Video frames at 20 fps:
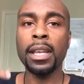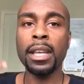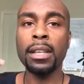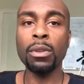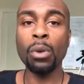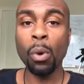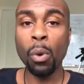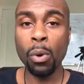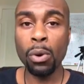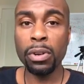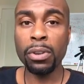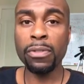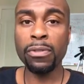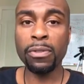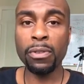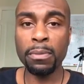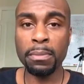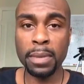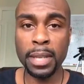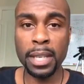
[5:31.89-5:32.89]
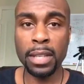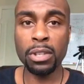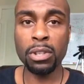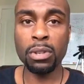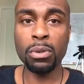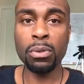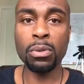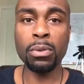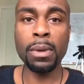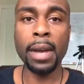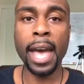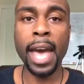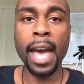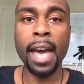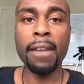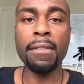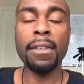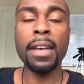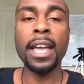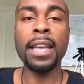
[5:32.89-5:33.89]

in order for me to have